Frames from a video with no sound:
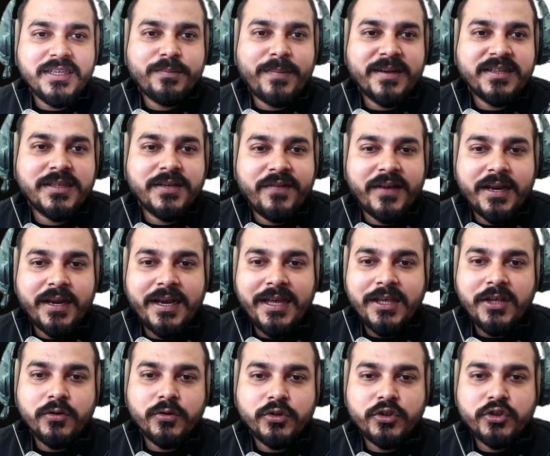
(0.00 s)
we specifically
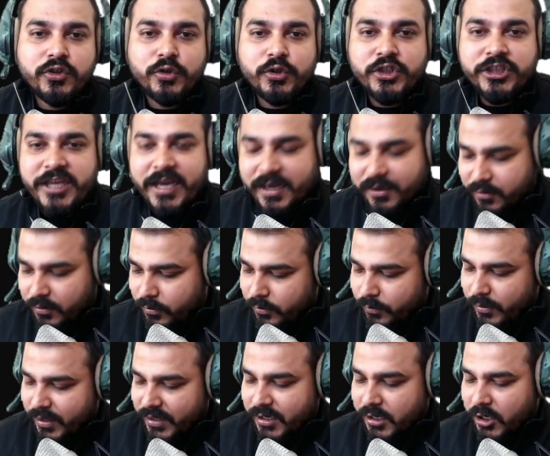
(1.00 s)
use to check
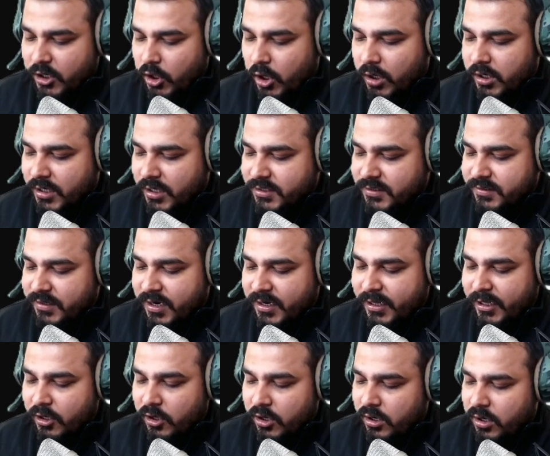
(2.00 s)
whether the Docker is
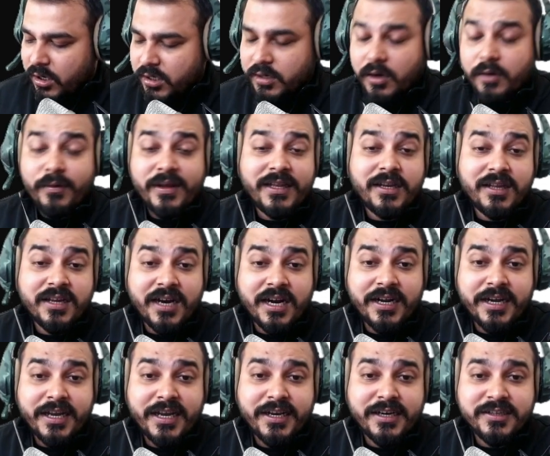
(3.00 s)
running or not, or whether the
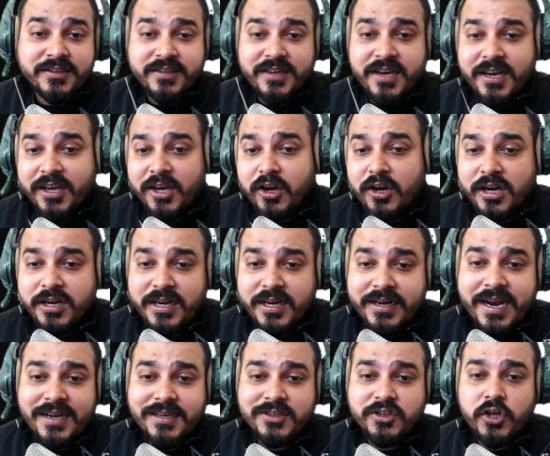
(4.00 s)
container is running or not,
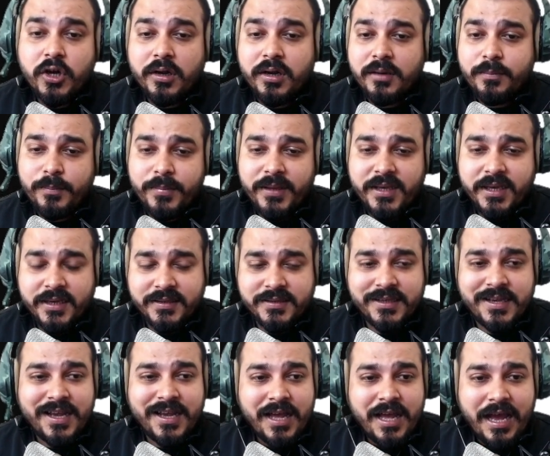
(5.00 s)
that is Docker PS.